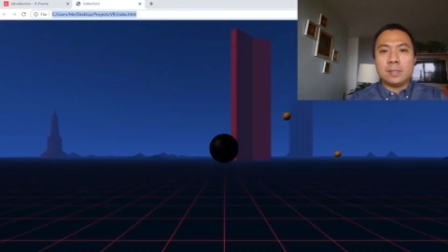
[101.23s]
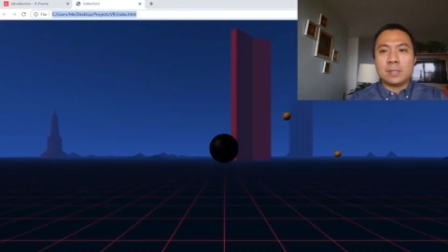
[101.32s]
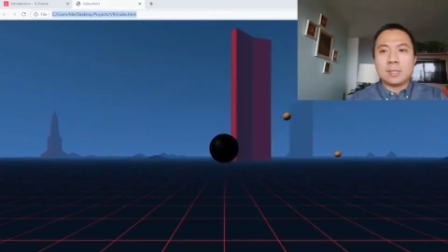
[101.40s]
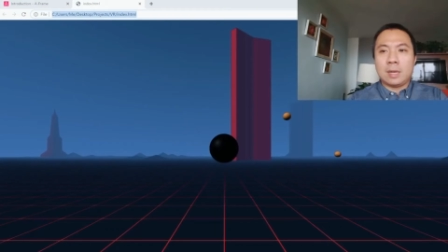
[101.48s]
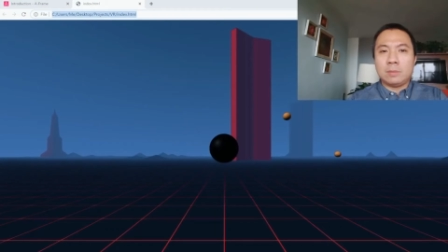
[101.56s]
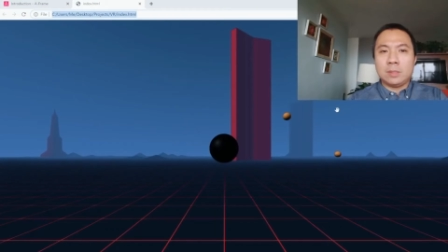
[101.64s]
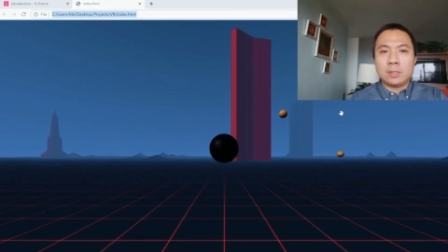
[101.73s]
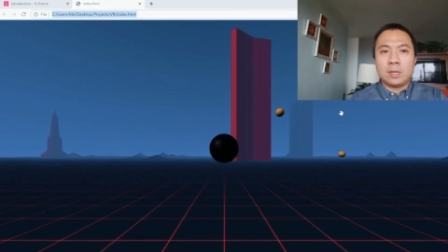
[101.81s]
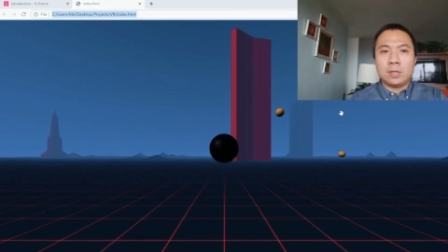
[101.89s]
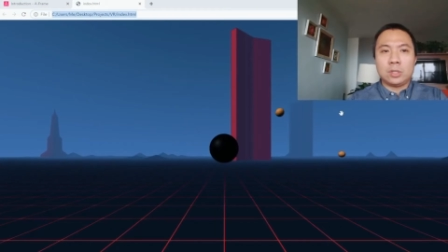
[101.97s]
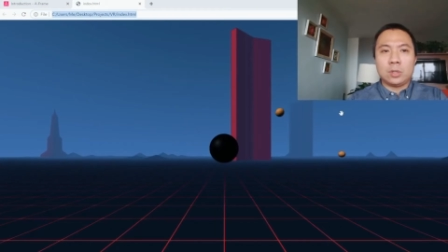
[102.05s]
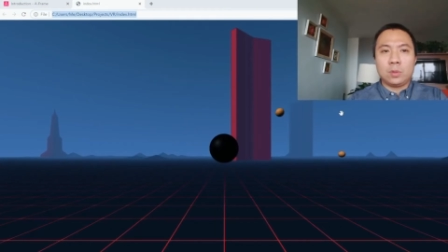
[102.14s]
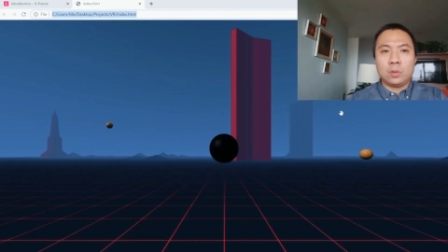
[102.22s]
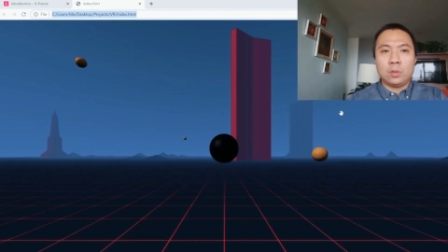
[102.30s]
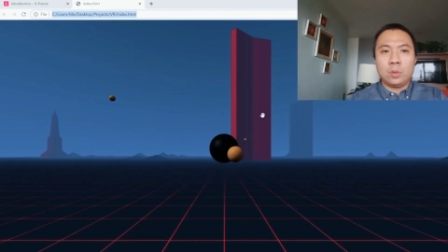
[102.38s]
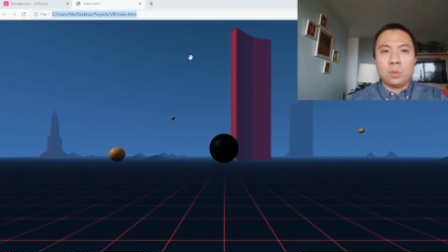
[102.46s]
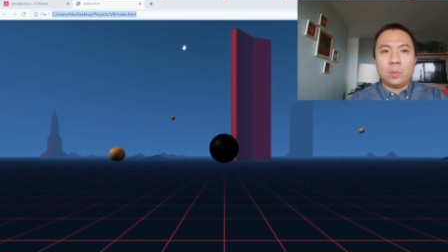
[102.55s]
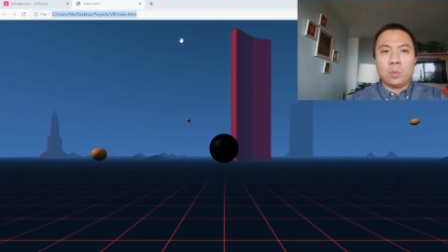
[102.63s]
I'm just gonna show
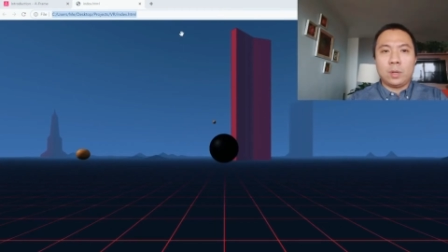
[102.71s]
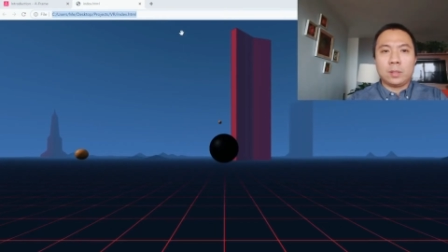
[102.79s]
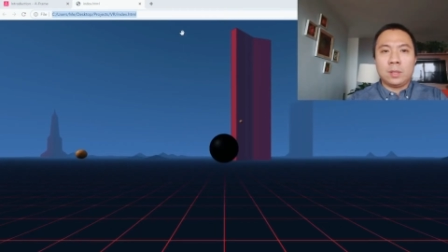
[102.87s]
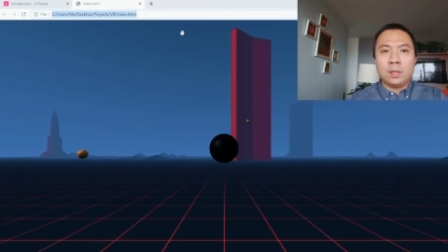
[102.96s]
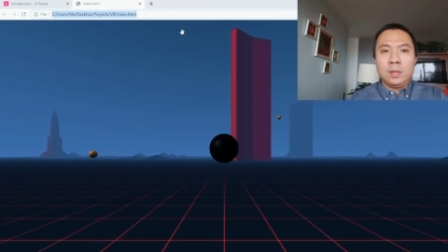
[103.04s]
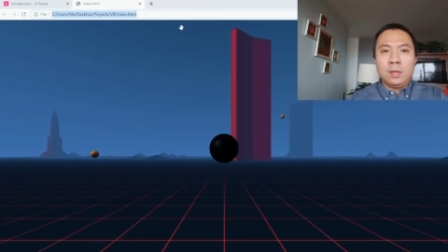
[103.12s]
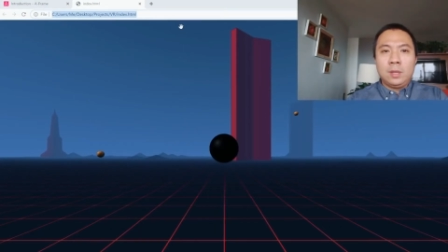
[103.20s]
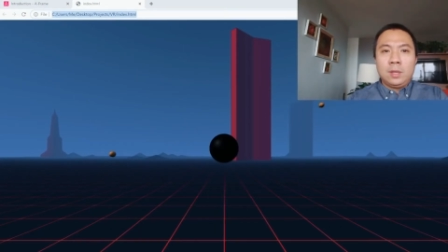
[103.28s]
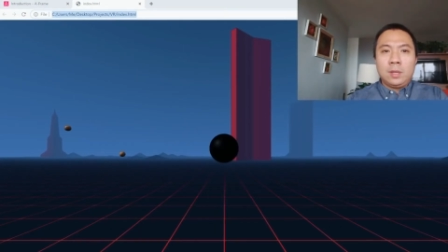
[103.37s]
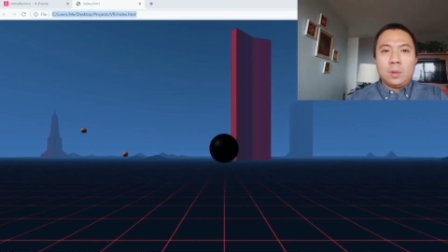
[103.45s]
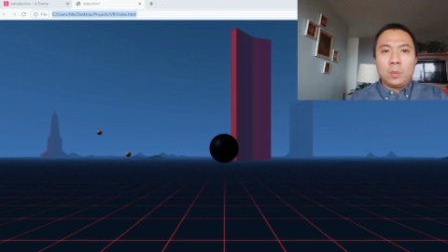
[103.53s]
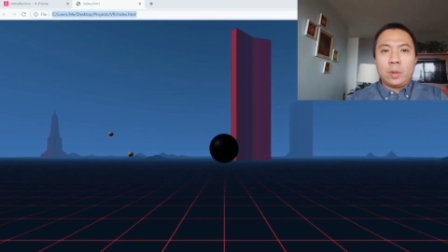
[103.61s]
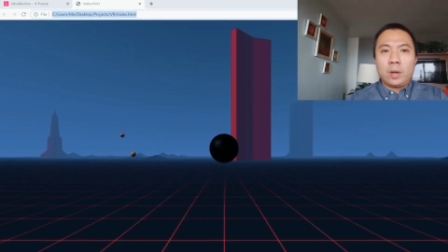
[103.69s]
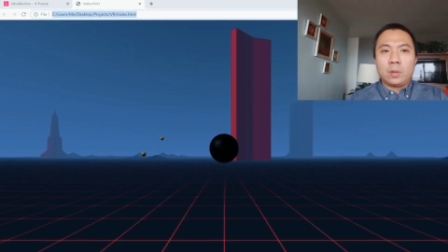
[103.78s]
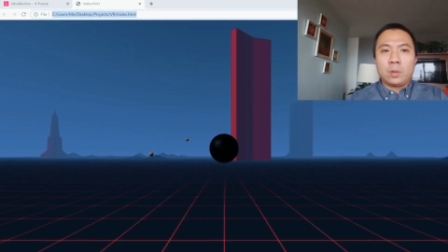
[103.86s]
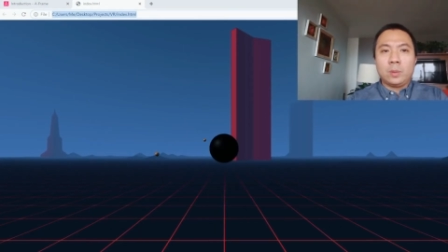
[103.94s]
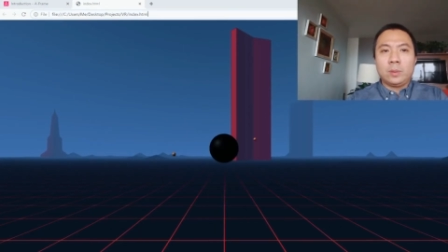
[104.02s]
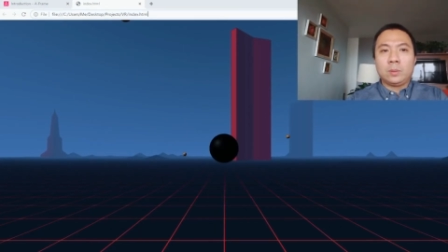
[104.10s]
you what we are
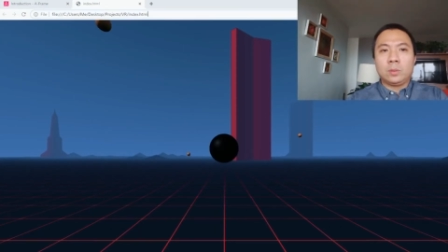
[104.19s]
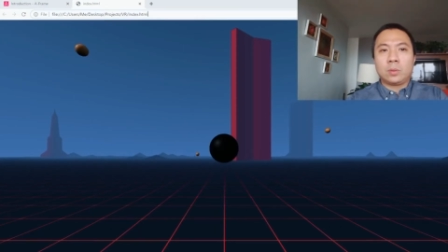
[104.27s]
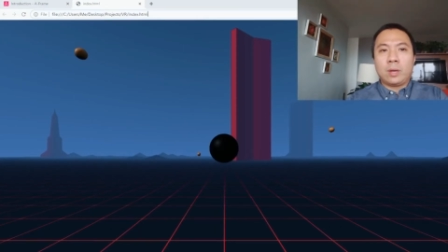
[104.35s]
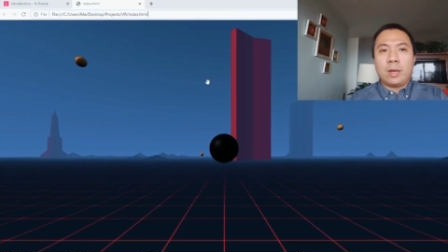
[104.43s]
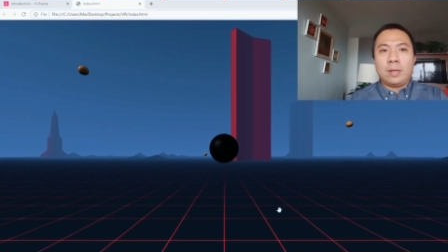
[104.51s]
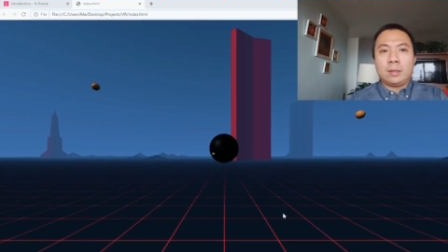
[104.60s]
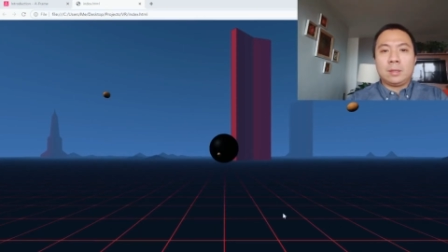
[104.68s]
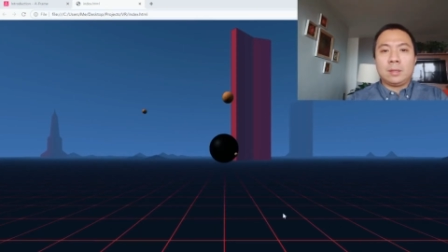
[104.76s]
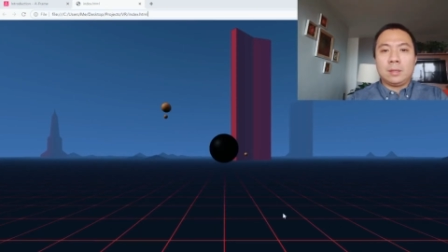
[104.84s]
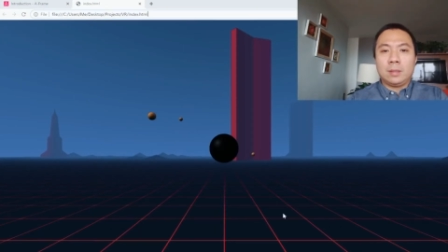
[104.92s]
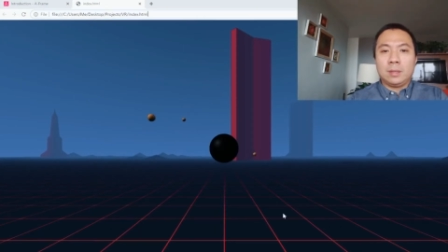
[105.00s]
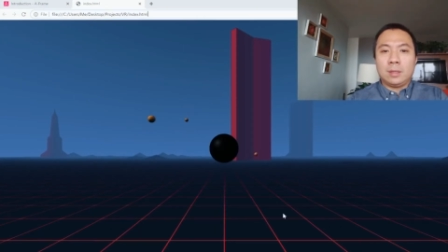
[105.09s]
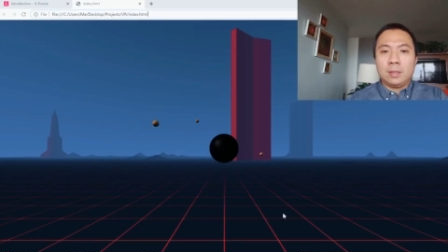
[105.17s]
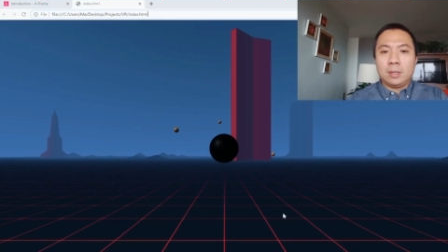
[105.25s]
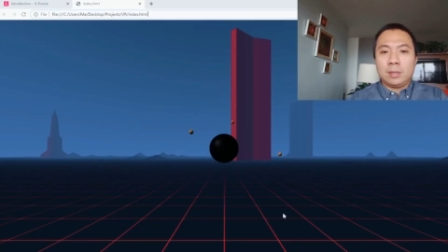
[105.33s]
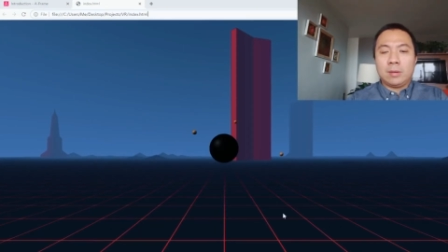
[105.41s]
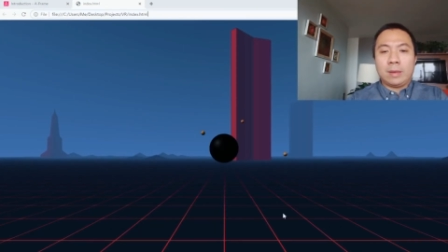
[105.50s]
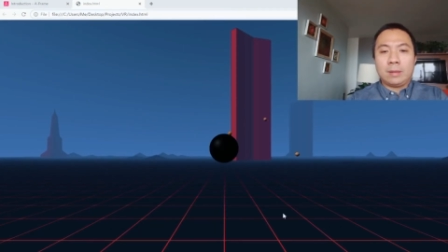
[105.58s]
going to create
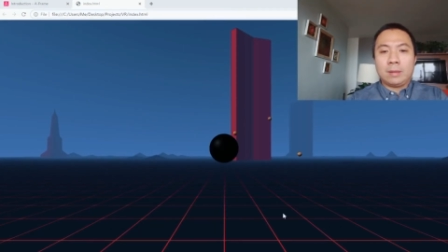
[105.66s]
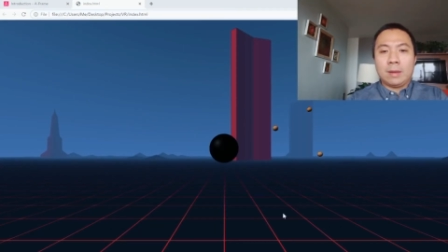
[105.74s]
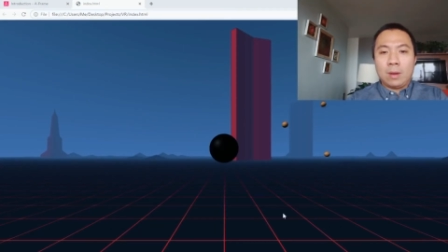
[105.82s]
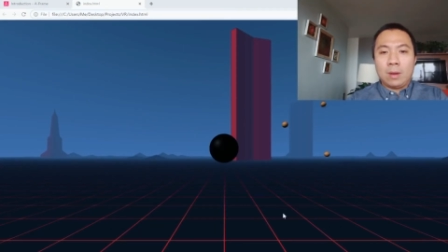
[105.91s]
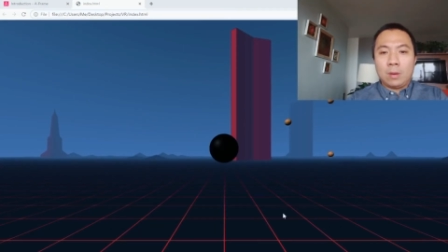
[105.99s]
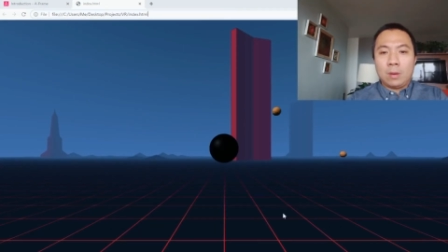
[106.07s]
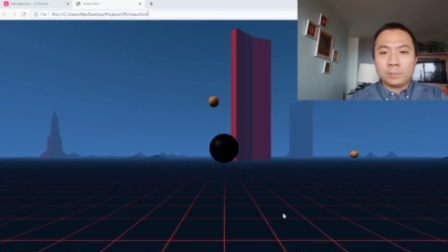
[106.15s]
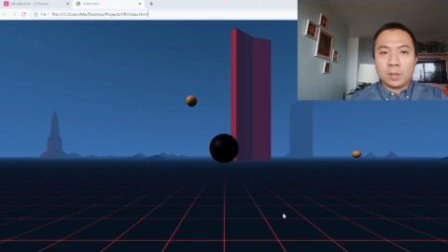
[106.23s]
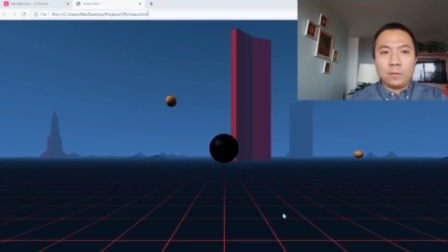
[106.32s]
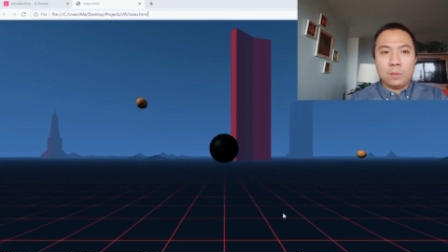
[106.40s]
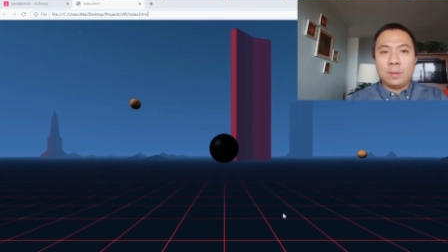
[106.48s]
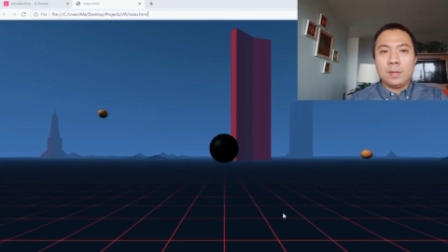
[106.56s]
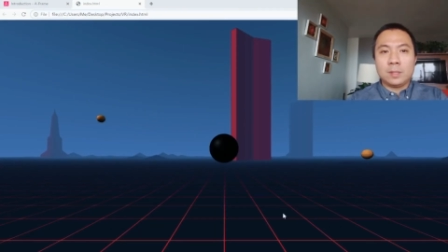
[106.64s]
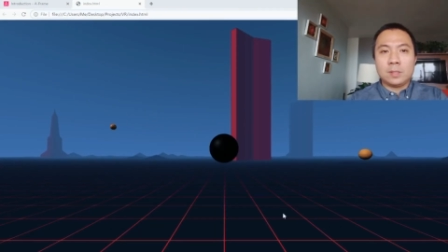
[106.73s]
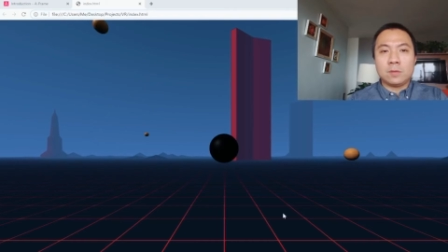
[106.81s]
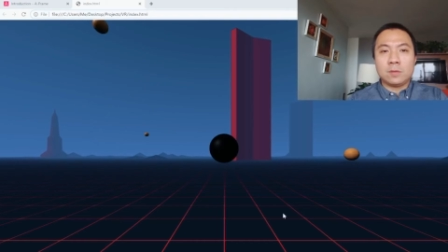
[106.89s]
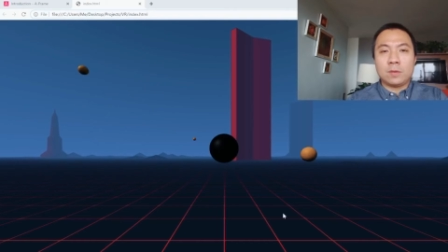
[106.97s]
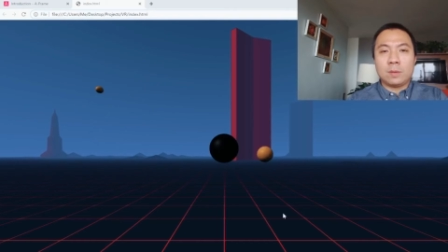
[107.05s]
right now, a few minutes
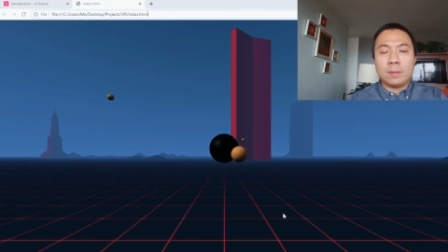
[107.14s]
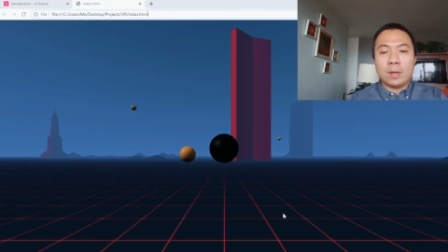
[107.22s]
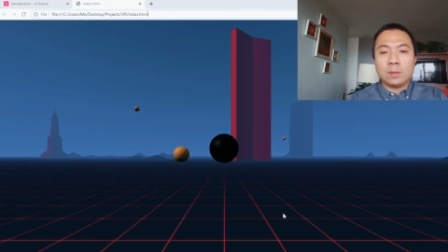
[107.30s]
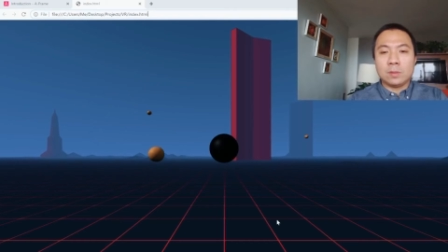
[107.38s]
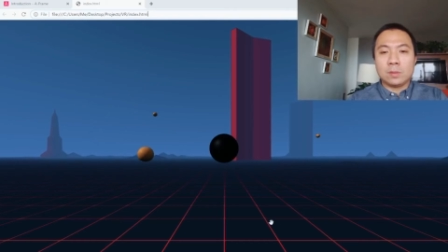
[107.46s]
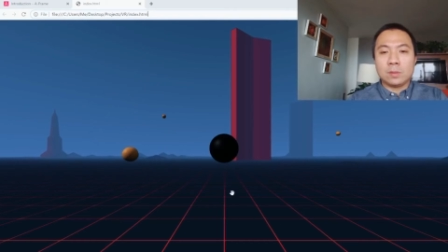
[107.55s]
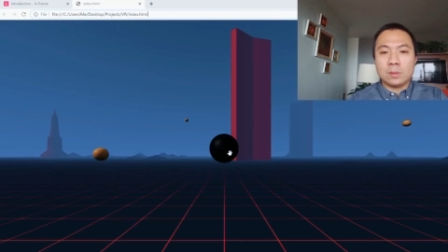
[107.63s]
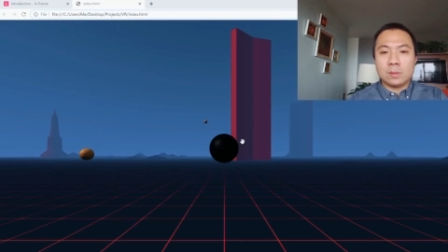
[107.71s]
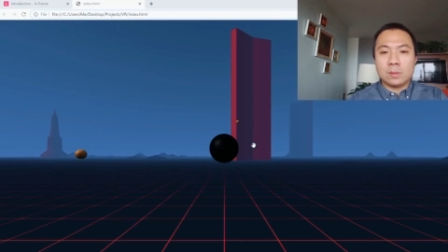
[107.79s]
from now. So there's,